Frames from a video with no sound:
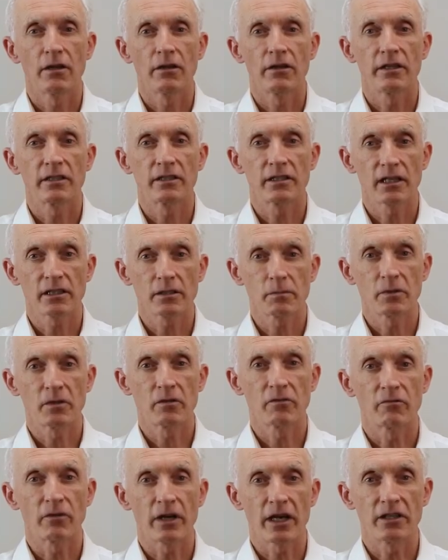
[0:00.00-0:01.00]
The assessment
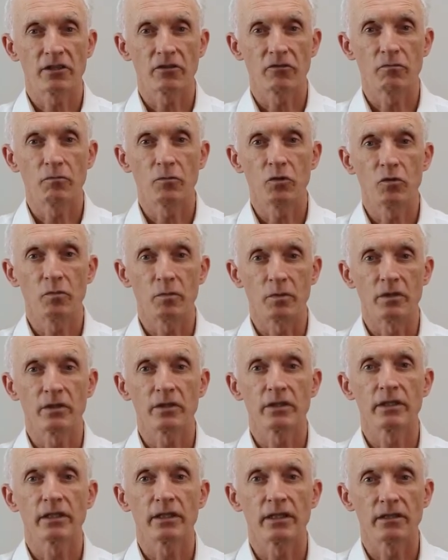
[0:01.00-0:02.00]
of range of
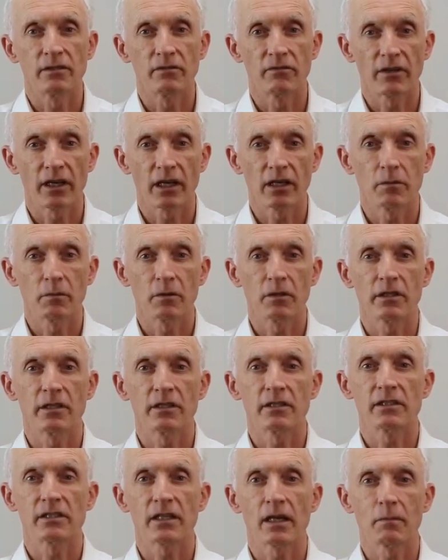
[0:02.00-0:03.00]
movement is valuable in
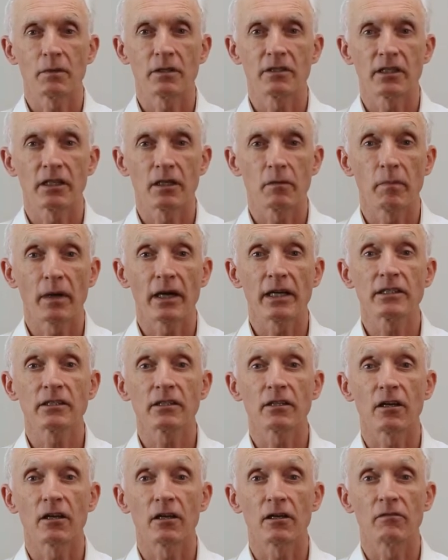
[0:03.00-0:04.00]
establishing a
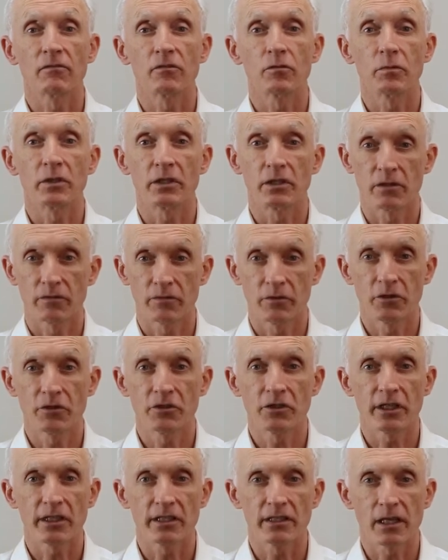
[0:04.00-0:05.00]
baseline from which
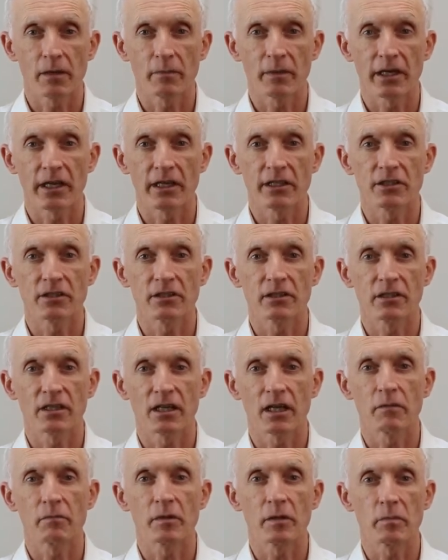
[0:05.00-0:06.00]
future examinations
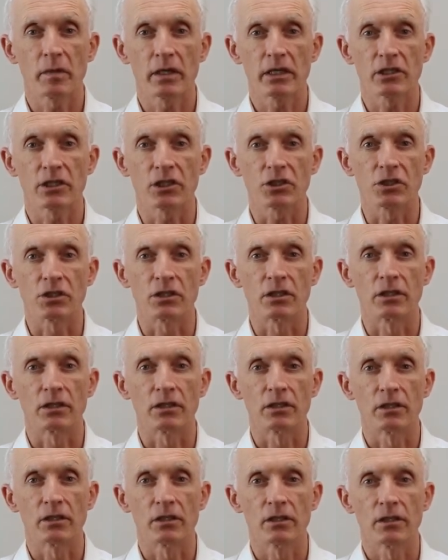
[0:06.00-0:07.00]
can be measured.
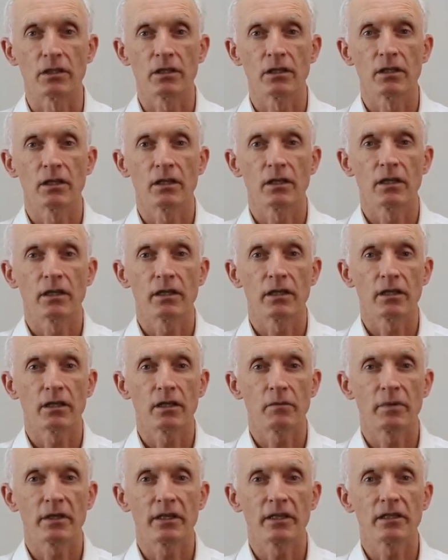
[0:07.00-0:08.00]

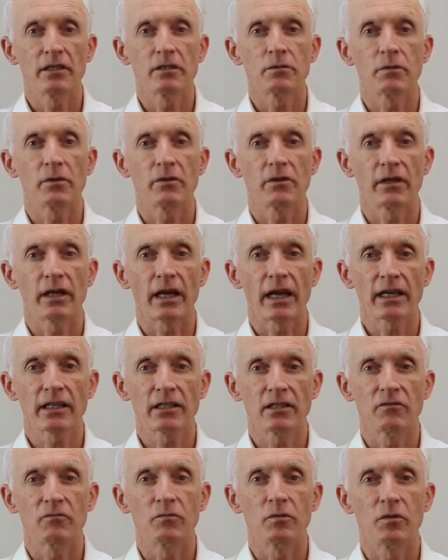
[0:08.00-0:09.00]
It begins with
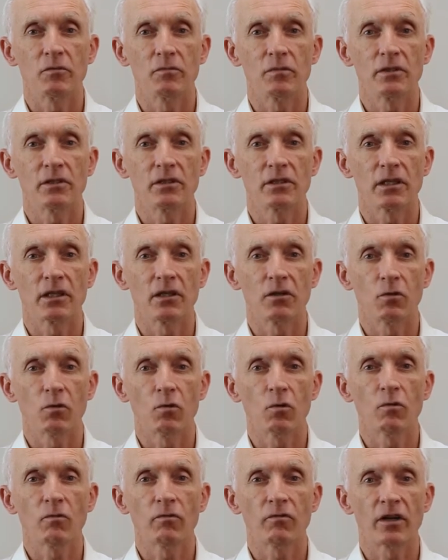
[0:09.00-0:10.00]
active movements in
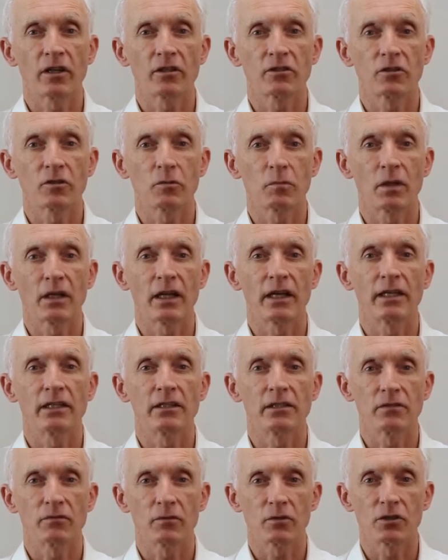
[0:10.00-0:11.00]
all functional
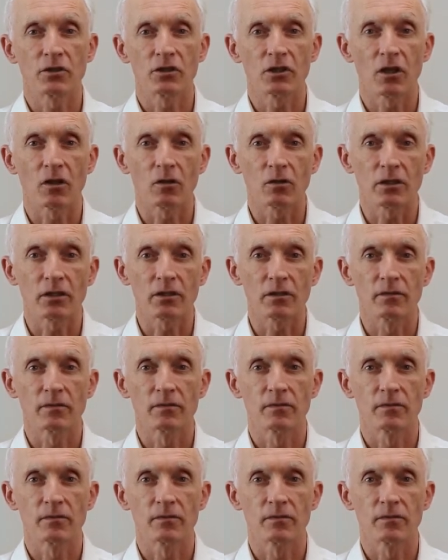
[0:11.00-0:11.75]
planes for the shoulder.